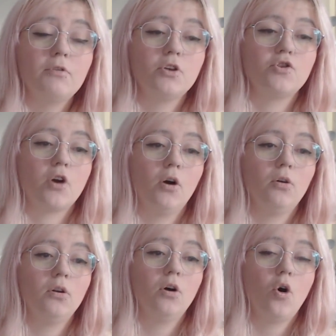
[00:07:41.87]
Crowd
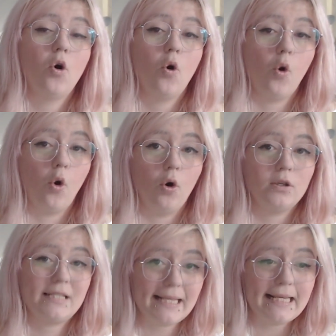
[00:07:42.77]
control, or